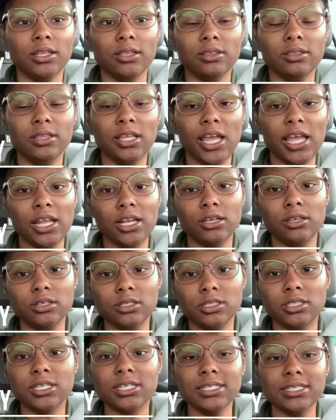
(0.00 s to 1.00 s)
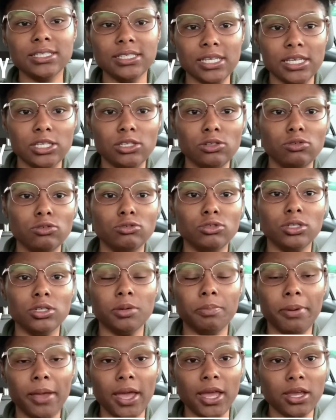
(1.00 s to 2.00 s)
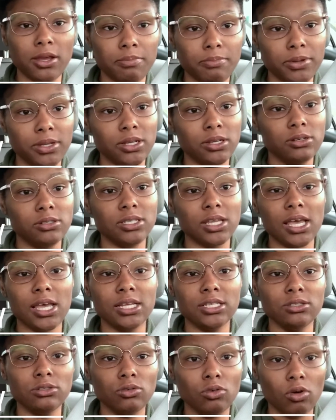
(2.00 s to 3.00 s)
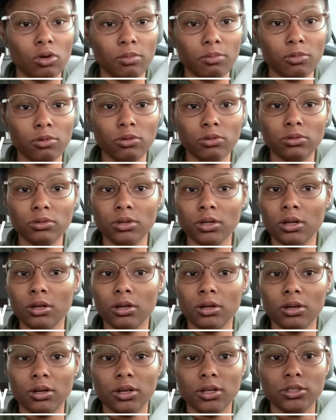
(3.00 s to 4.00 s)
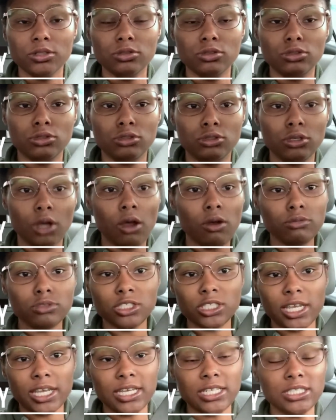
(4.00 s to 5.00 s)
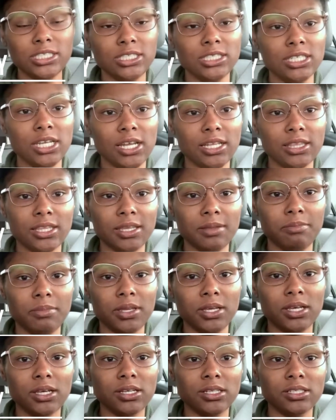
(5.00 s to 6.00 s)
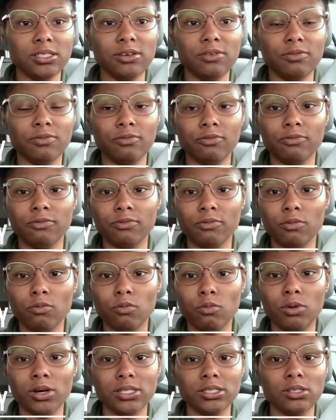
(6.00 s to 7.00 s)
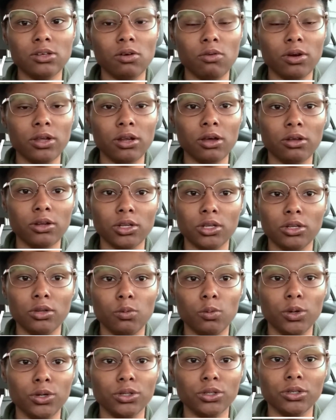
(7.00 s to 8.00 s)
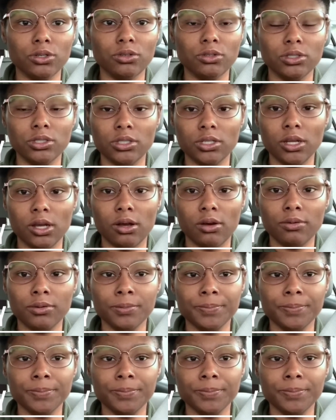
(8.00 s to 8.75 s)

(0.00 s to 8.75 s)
then continue to pay your bills as normal. Don't change nothing because of what's going on in the world, you know.